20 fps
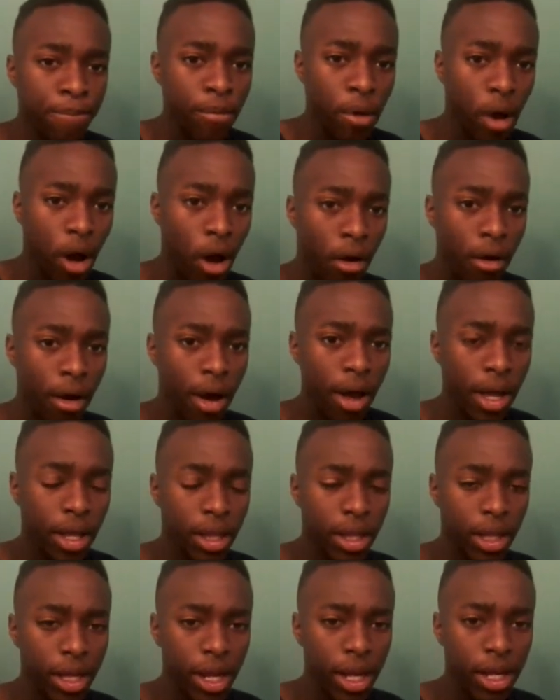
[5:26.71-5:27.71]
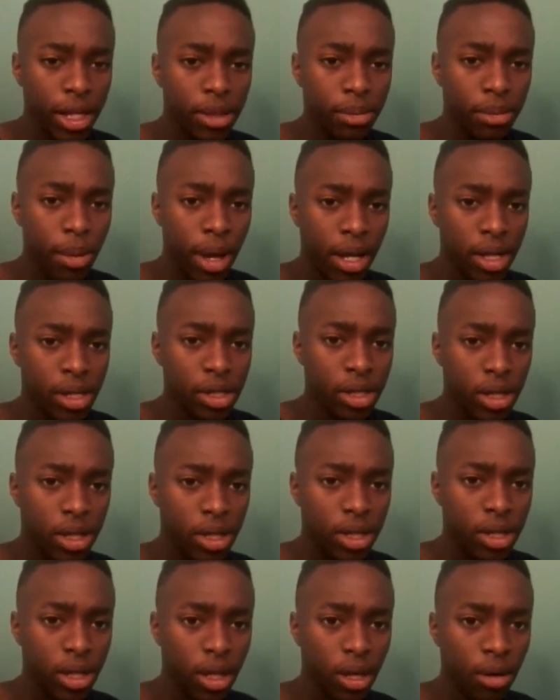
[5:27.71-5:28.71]
Alright, the next match
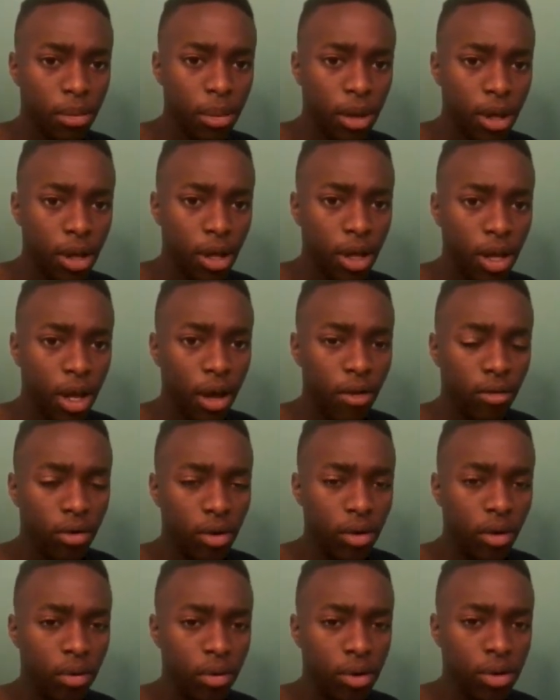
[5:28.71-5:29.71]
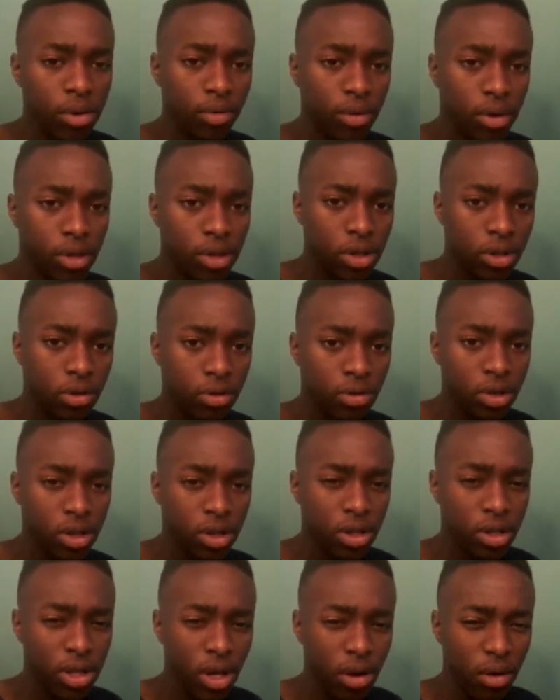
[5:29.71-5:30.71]
is going to be Kevin Owens versus Chris
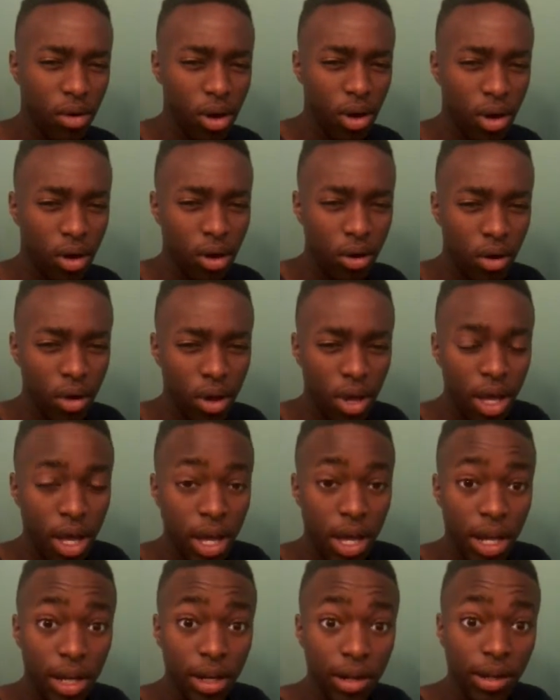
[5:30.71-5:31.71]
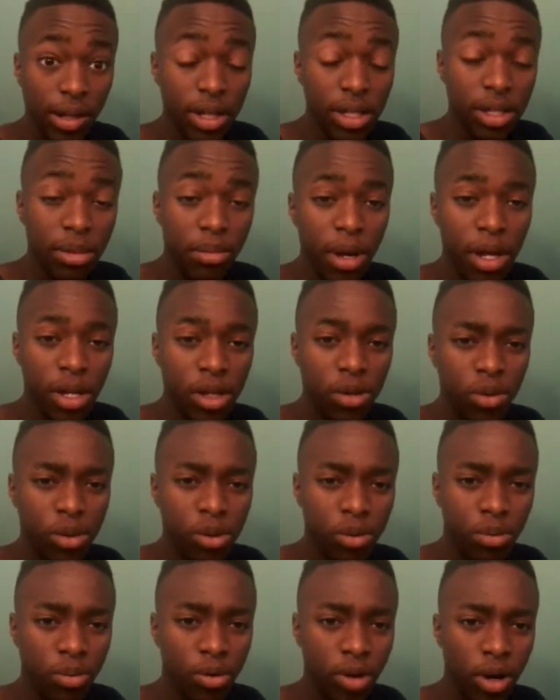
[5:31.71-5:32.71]
Jericho. Now, this match was
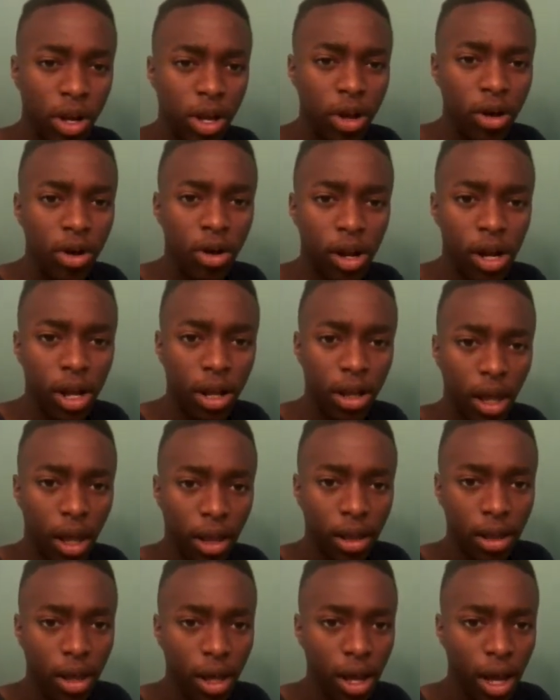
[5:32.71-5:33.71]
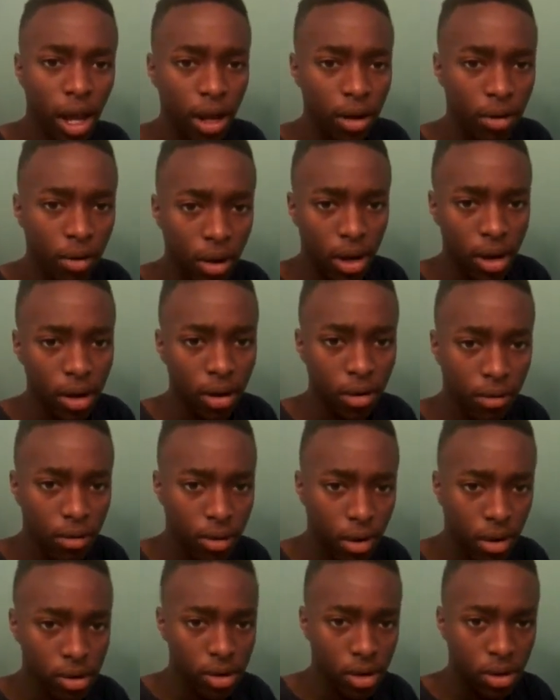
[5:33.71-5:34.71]
pretty good. I think it had great near
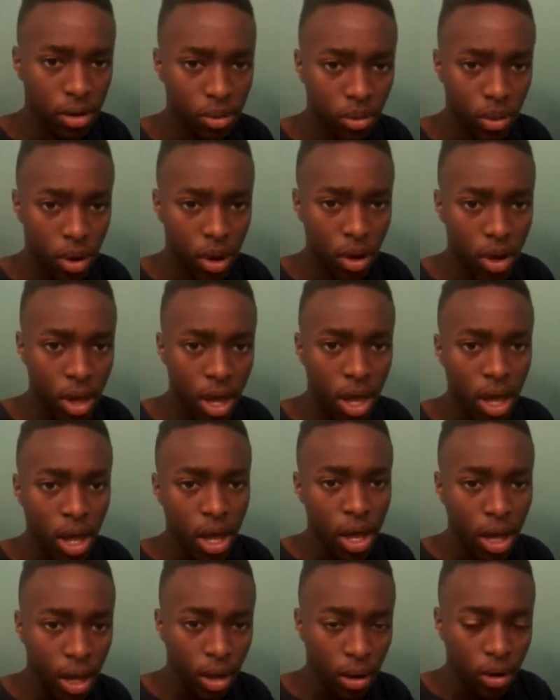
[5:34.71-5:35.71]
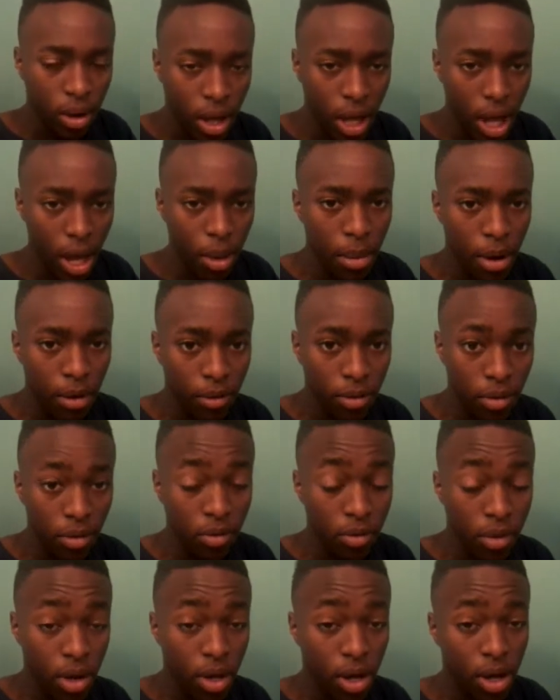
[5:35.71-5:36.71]
falls as well. You know, it came after a
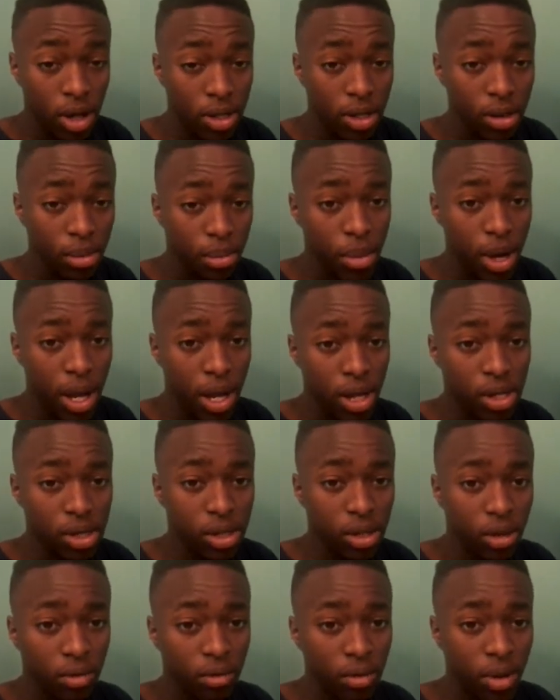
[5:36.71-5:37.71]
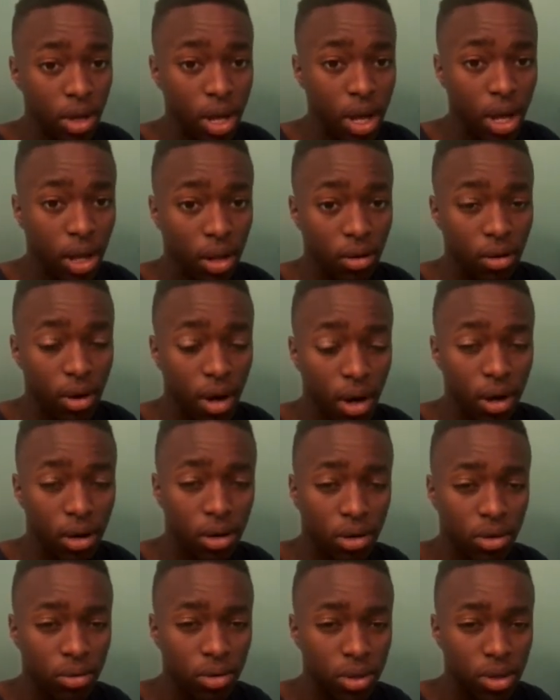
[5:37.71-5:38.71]
really awesome match. It really got the crowd
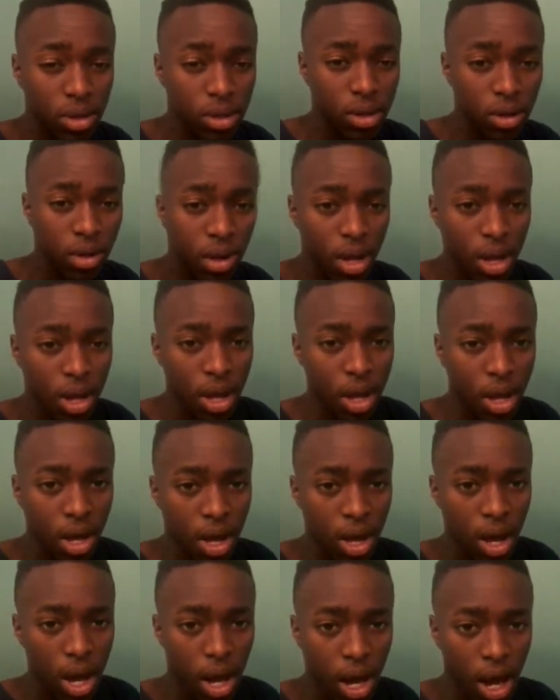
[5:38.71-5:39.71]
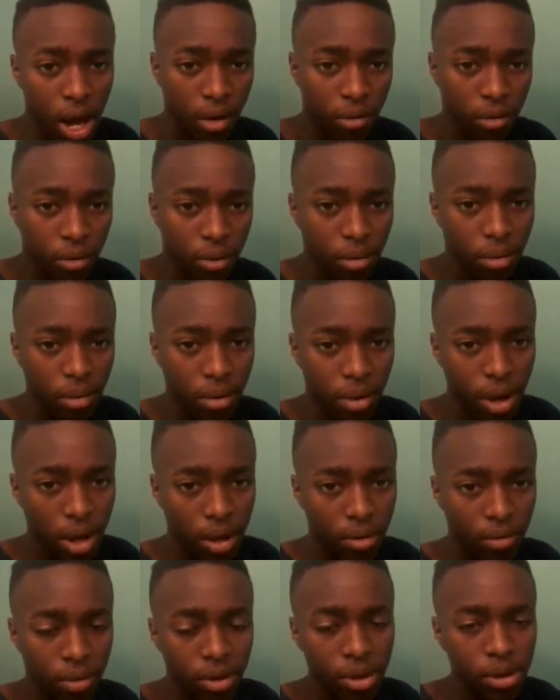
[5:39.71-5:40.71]
into it. So I have to
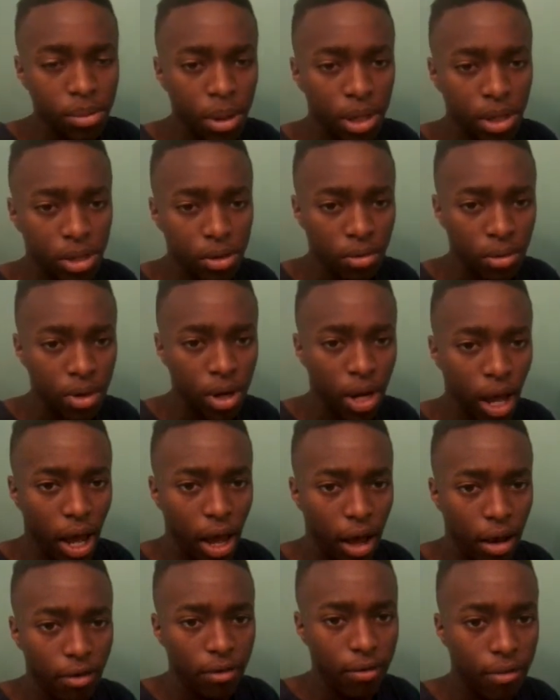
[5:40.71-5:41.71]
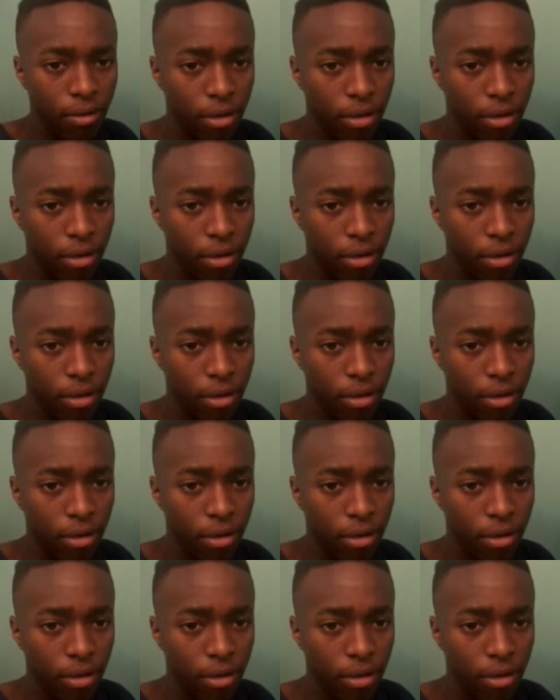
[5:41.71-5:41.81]
give this match 3.5.